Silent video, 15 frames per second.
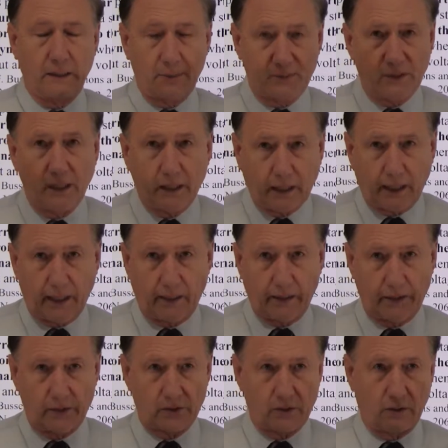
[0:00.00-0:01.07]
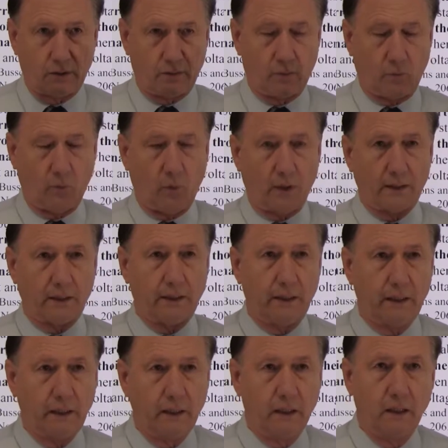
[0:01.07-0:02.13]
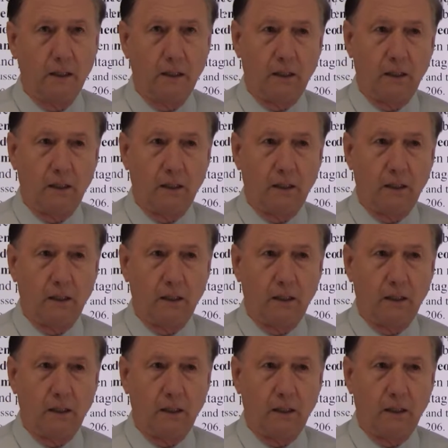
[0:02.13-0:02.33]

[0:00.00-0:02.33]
deep sea canyons and what the